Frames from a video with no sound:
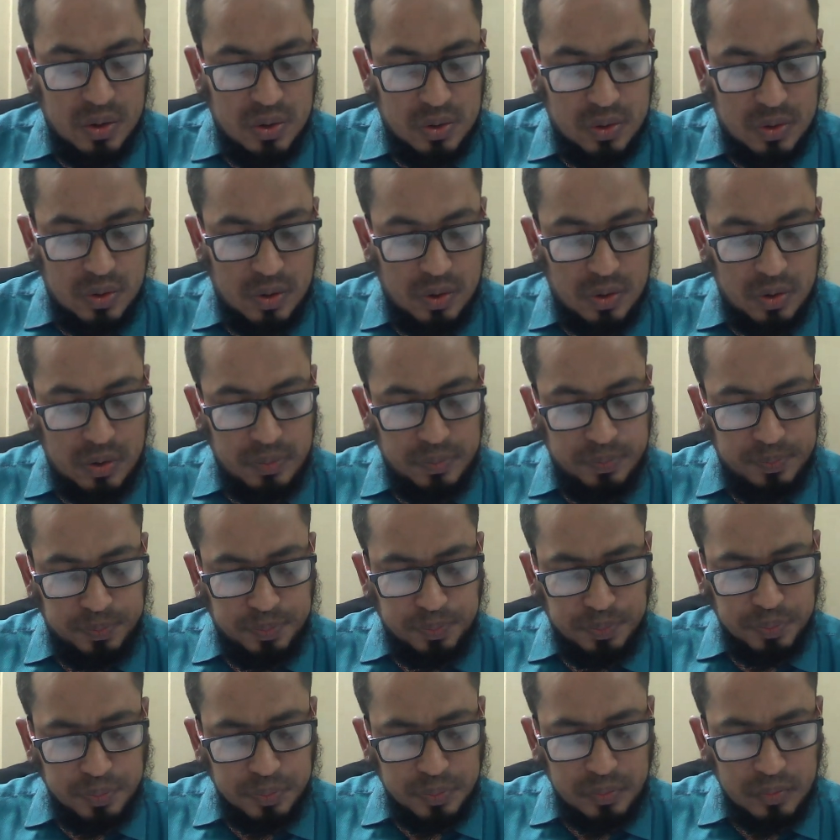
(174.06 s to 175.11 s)
So
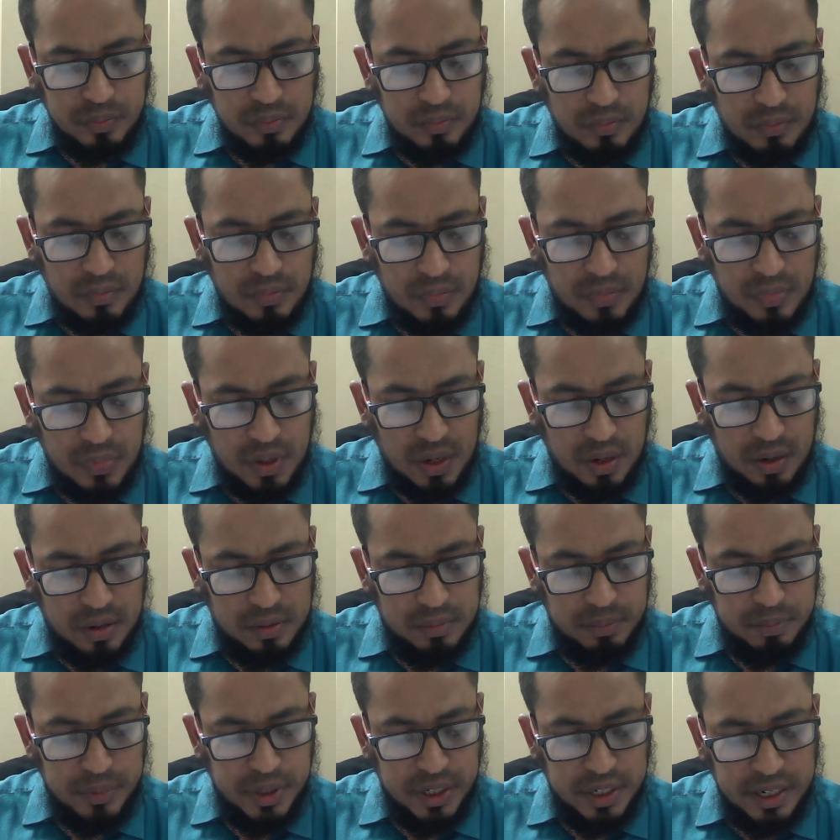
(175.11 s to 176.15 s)

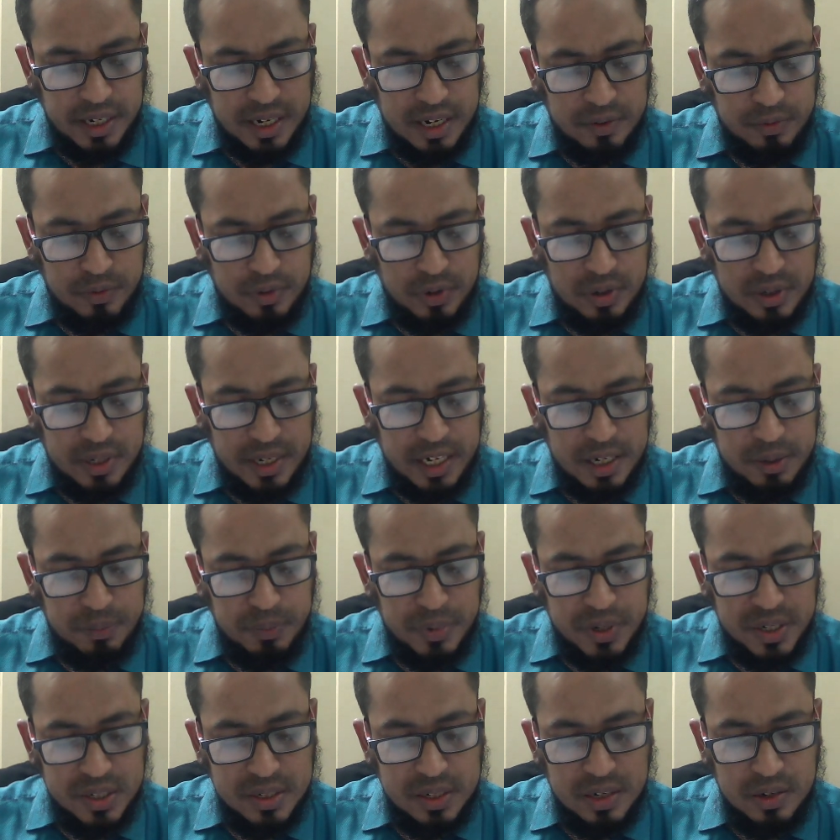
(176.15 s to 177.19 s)
be careful,
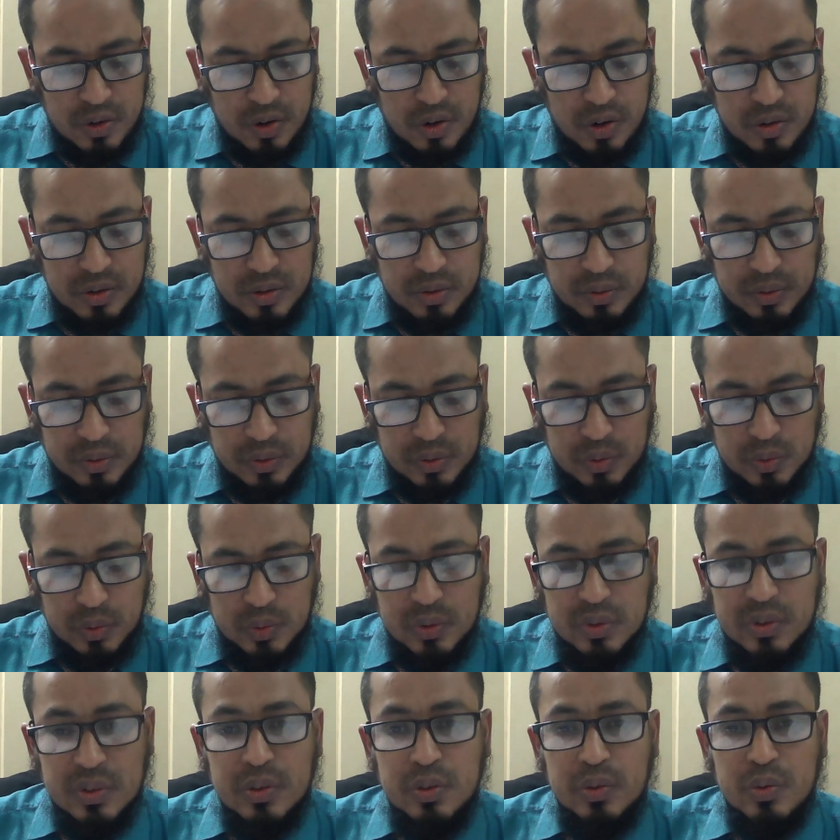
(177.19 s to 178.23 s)
8% on
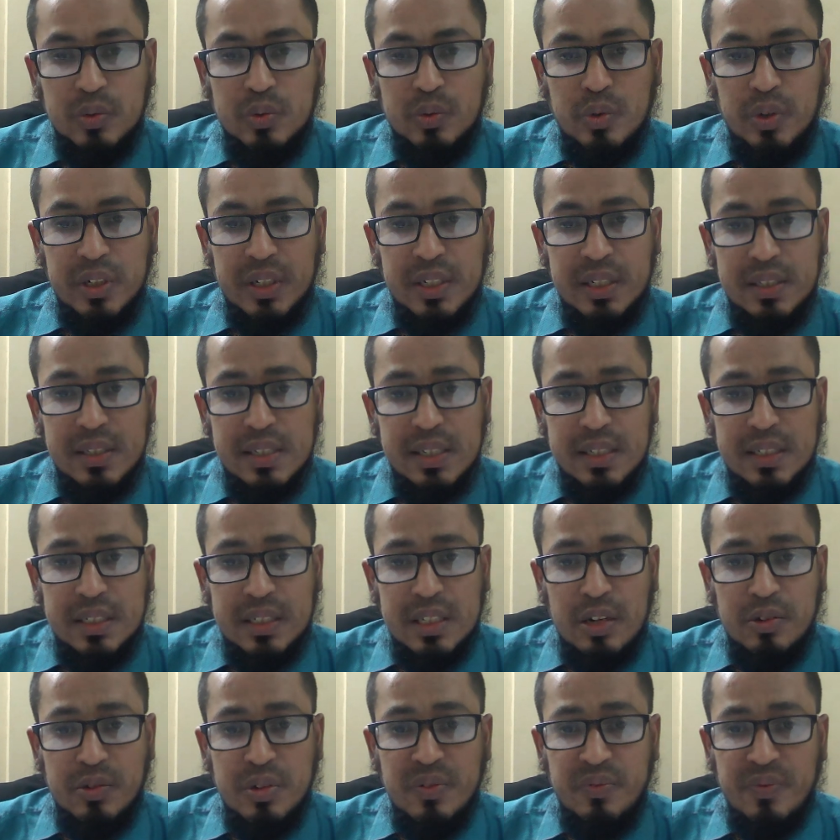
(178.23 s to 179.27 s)

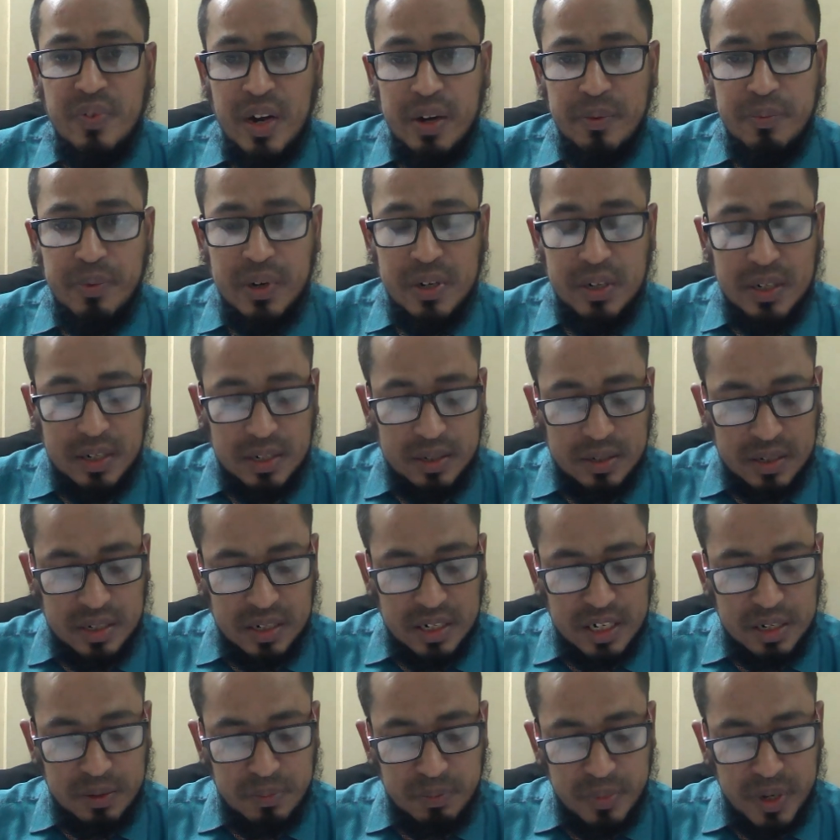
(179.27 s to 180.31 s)
26,500.
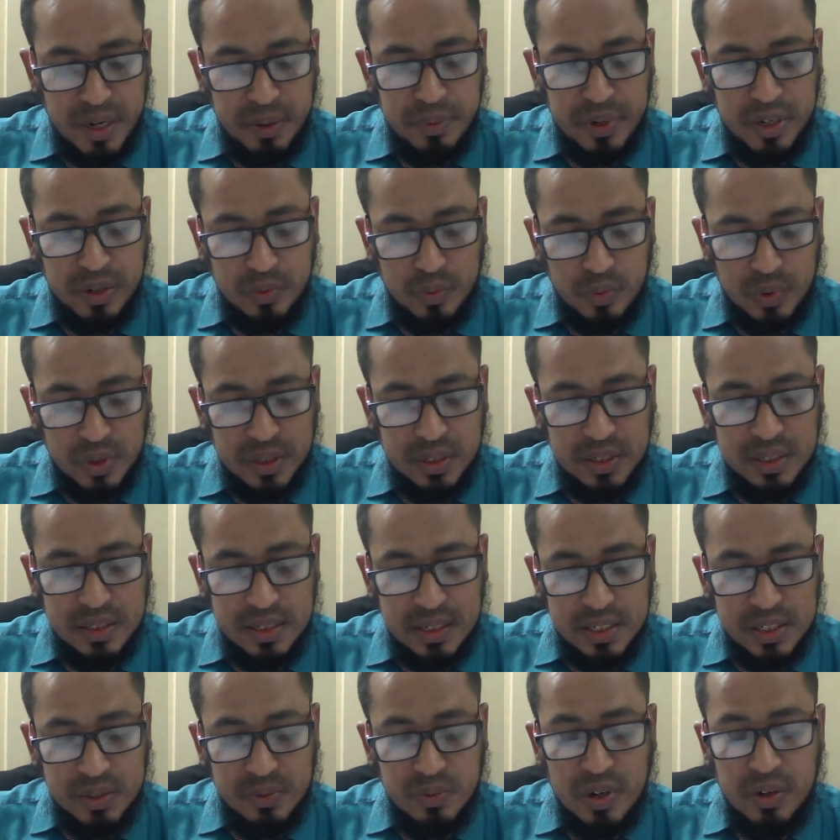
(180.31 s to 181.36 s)
It may be
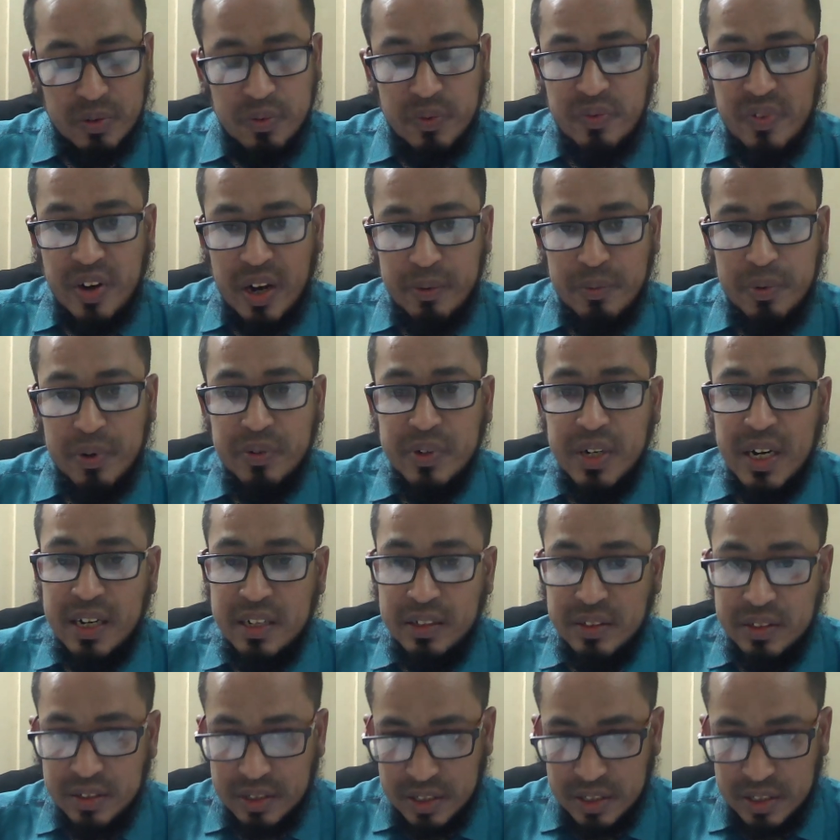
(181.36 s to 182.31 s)
26,500 and